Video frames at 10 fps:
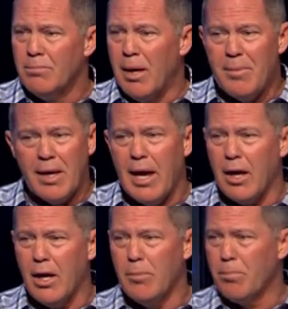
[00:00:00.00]
Maybe they
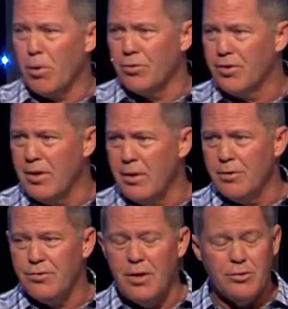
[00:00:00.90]
can't come in person in
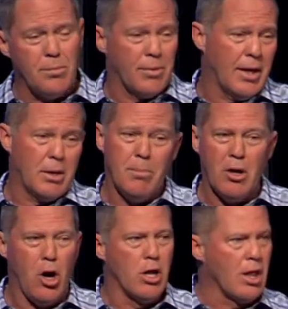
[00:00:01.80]
this season, but they can
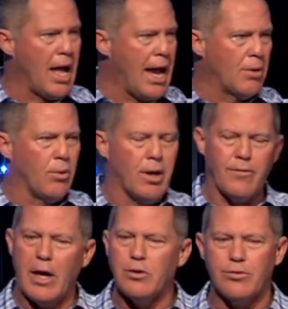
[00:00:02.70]
be online,
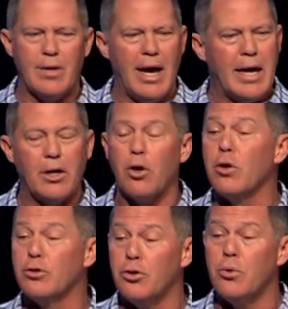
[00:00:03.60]
whatever. I just, I
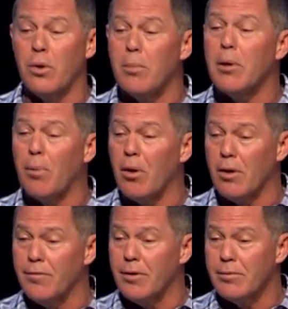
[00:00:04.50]
encourage you, you want to be a
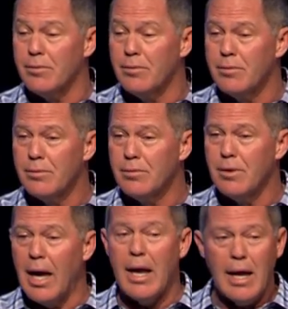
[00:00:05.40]
part of it
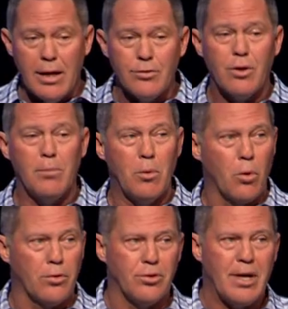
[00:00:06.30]
it, it is going to be
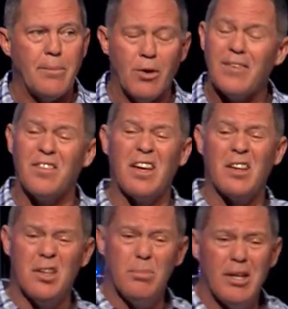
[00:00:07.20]
worth your time. You're going to have to
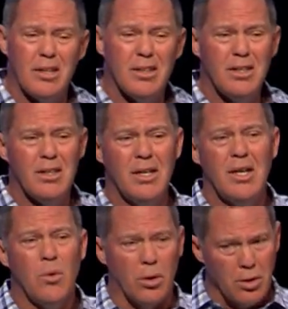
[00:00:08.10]
think a little bit.
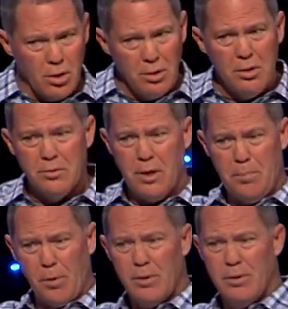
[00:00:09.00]
We're going to go a little
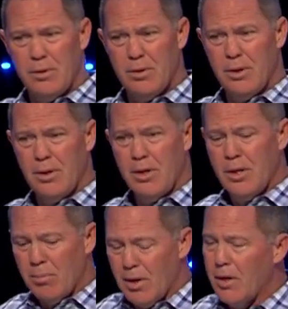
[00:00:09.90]
deeper,
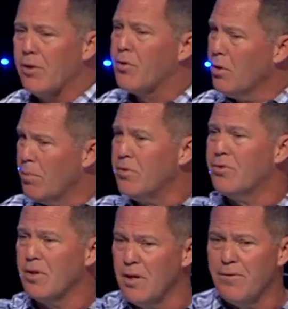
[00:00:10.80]
but it is going to be
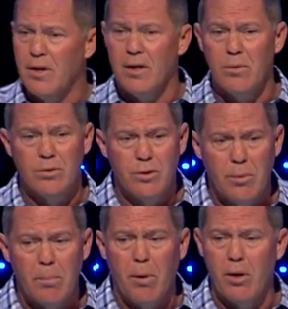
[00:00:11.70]
significant. I want you
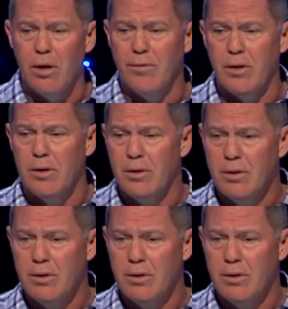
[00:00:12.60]
to be a part of it.